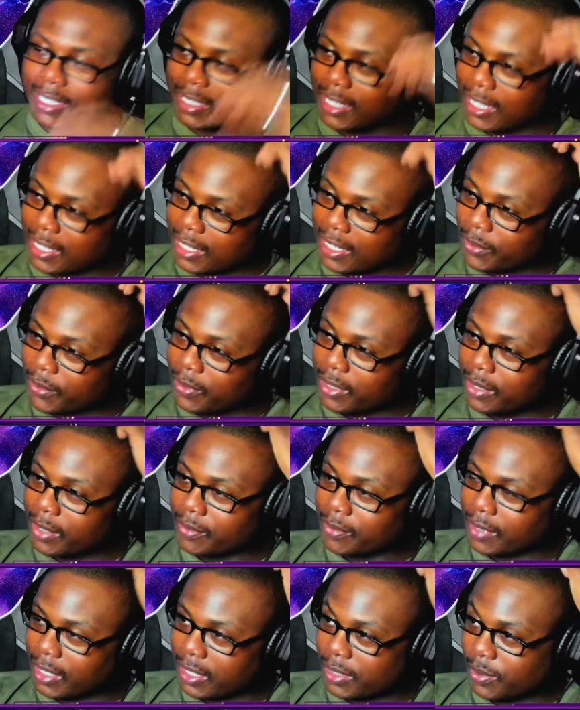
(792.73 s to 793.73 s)
they did one of them
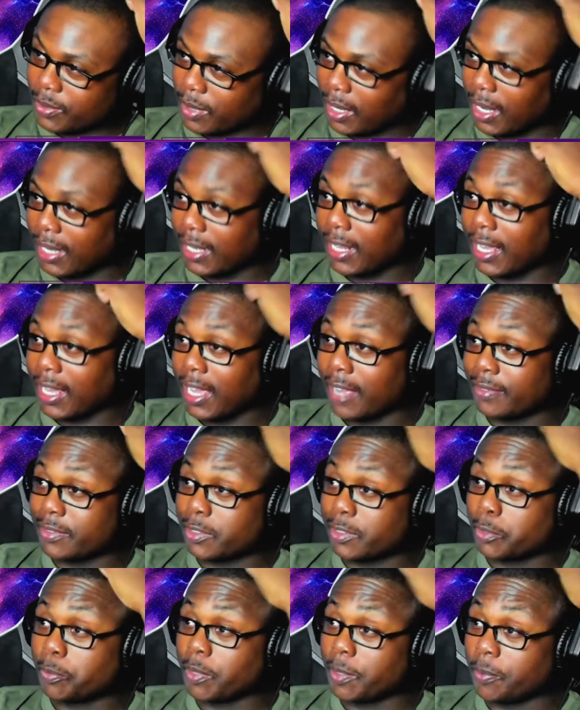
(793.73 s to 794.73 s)
things where like they have
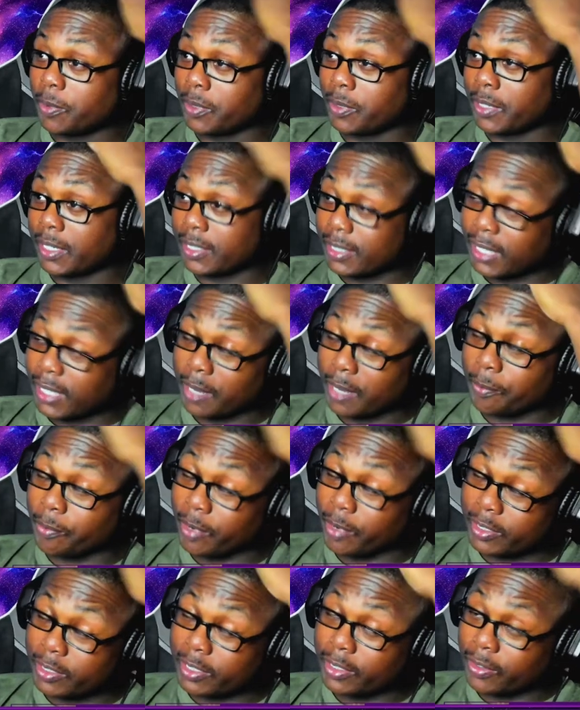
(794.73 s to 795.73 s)
two people, the same
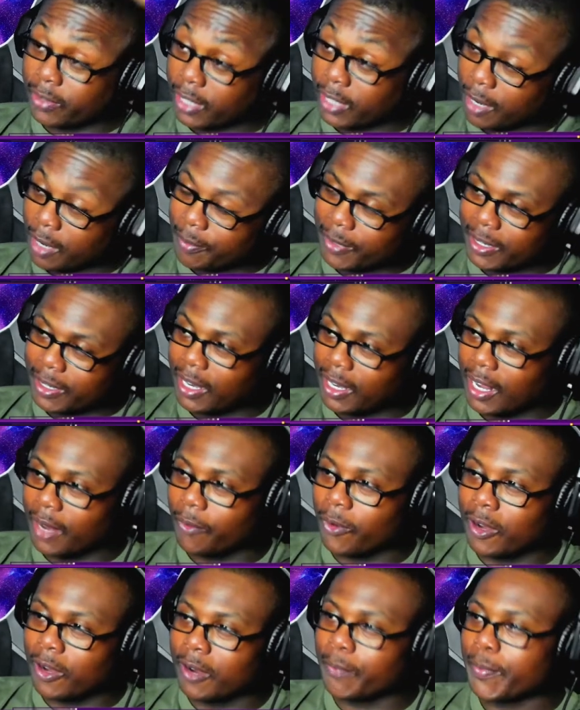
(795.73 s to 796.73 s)
person on camera, and like
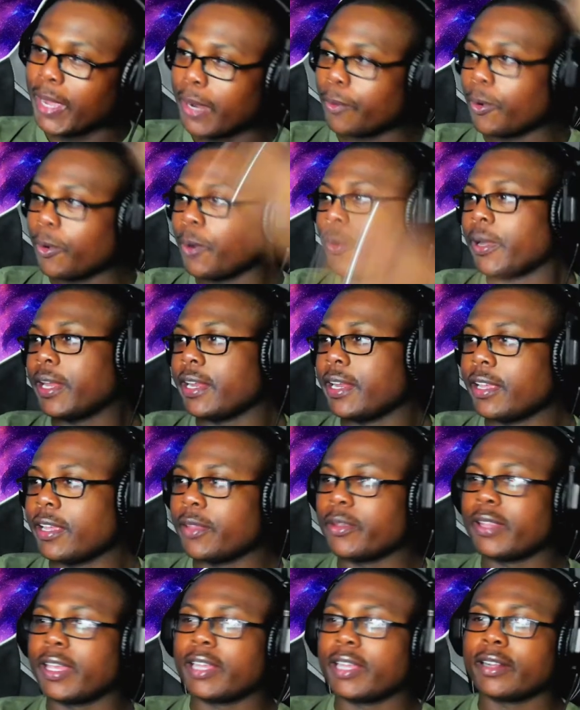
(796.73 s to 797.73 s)
one of them act one way, the
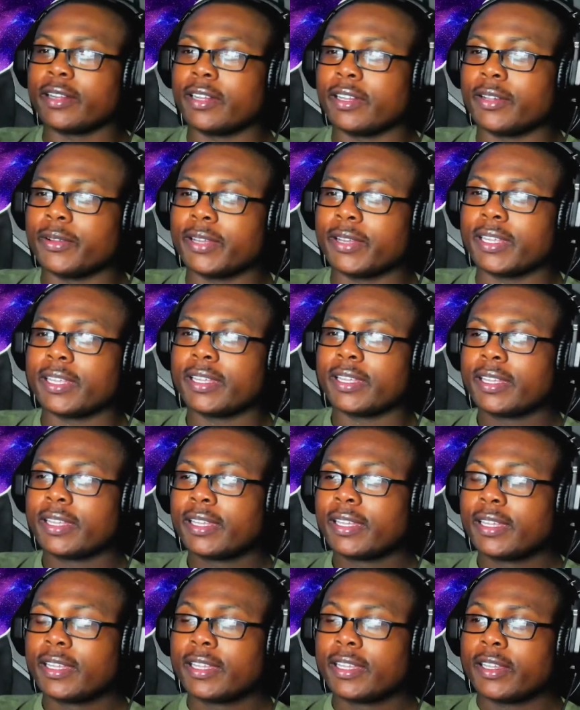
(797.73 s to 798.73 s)
other act the other way.
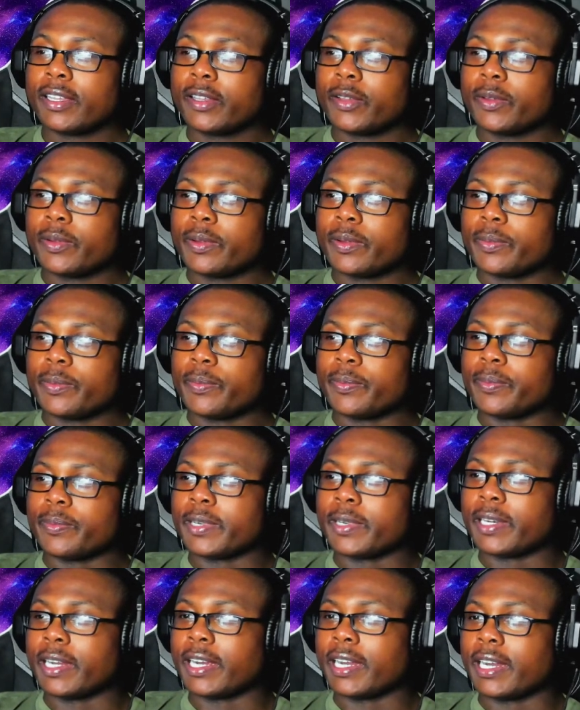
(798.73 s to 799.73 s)

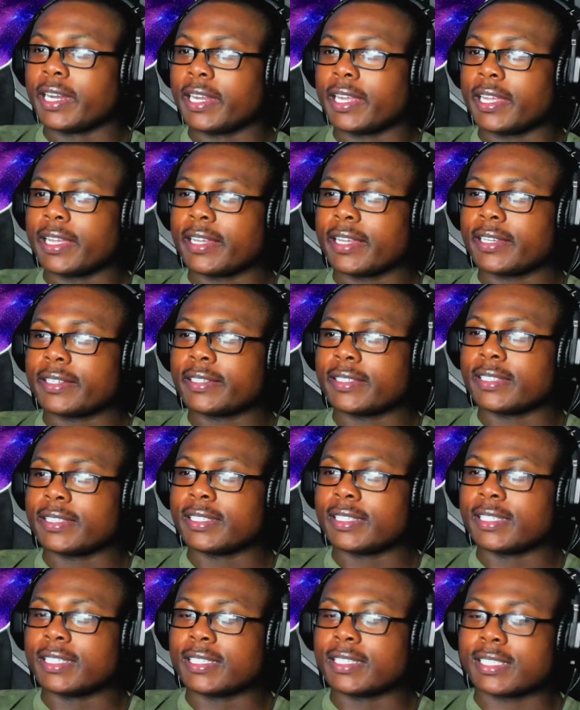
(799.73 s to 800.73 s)
But all right,
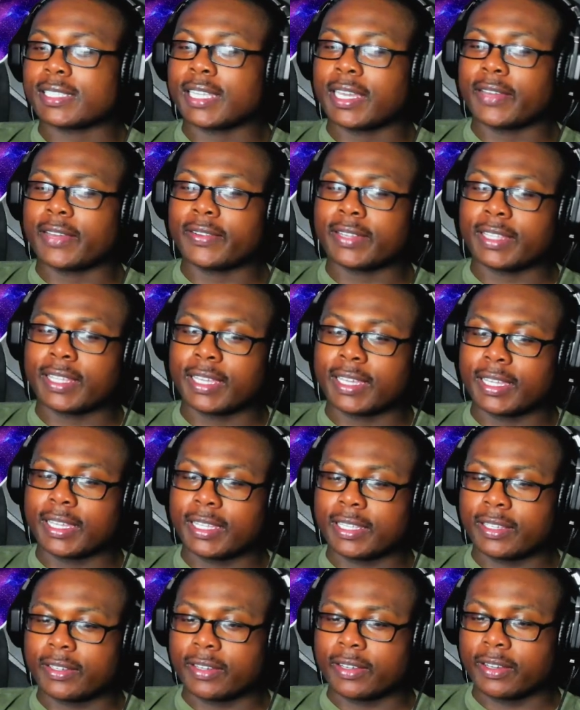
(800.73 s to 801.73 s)
it's time to get
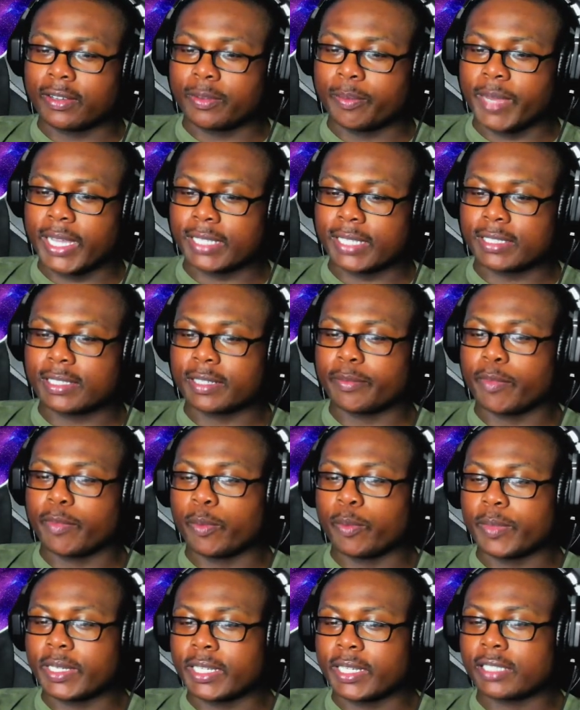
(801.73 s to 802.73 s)
you know back to the
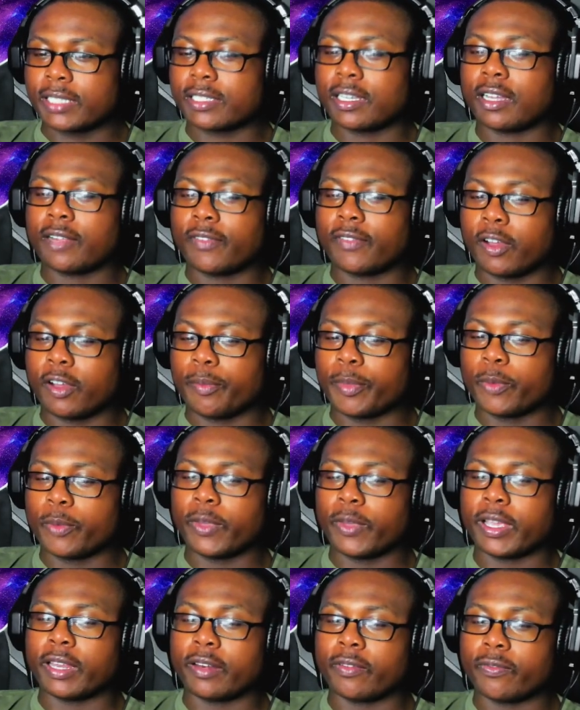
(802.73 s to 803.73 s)
moment that y'all have all been
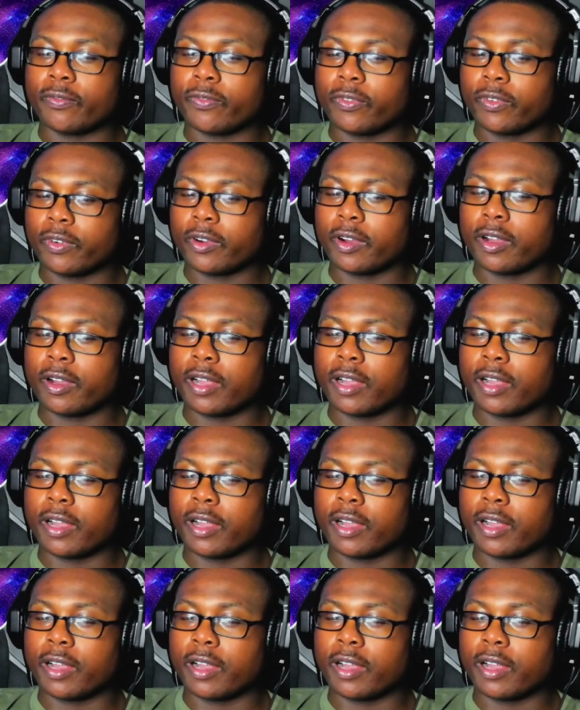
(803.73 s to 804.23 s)
waiting for.